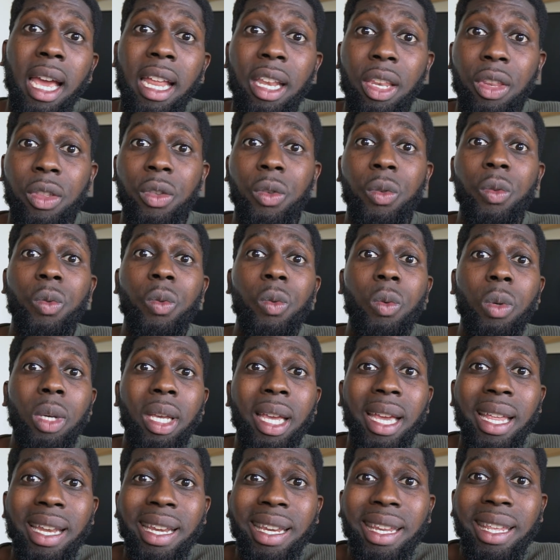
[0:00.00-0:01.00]
and you
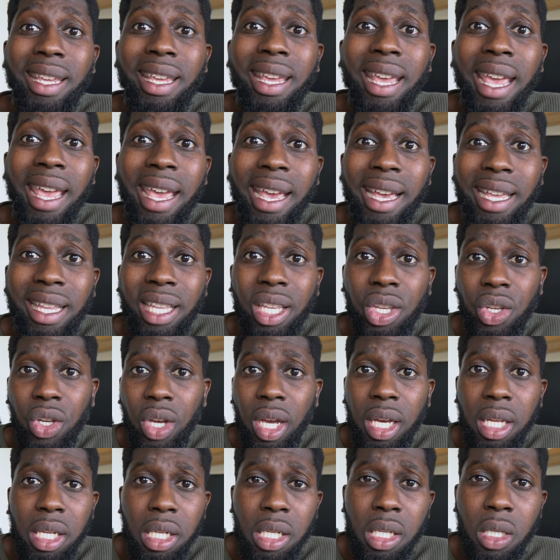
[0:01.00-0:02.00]
can get a
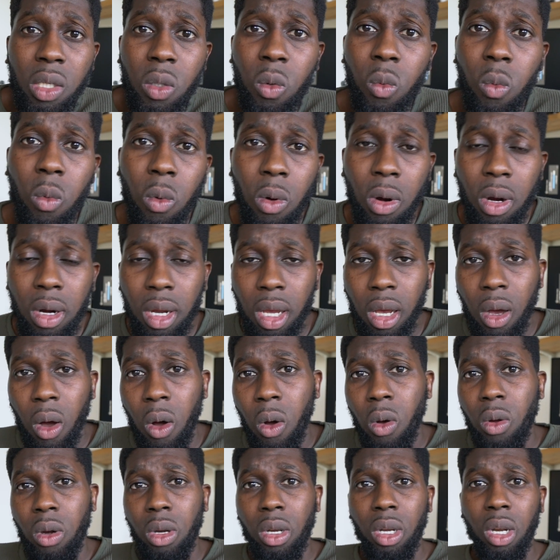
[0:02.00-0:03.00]
chance to work
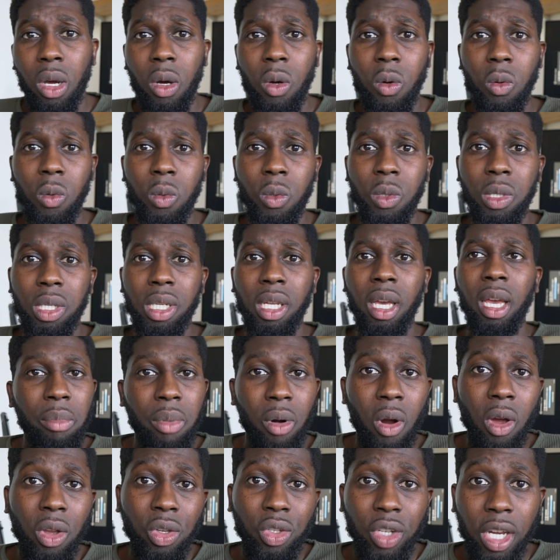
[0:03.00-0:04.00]
on those
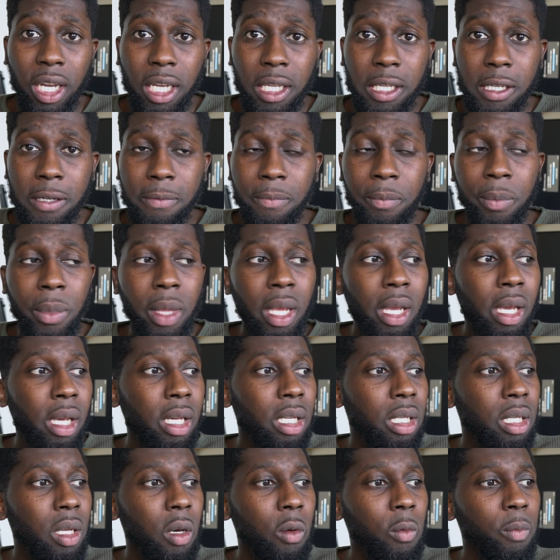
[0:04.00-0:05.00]
projects.
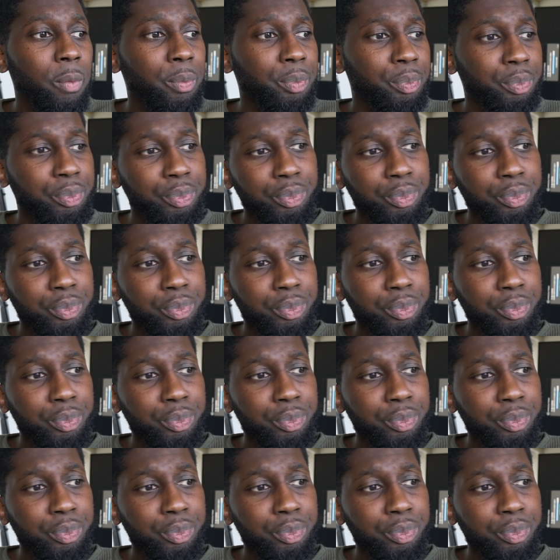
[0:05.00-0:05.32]
So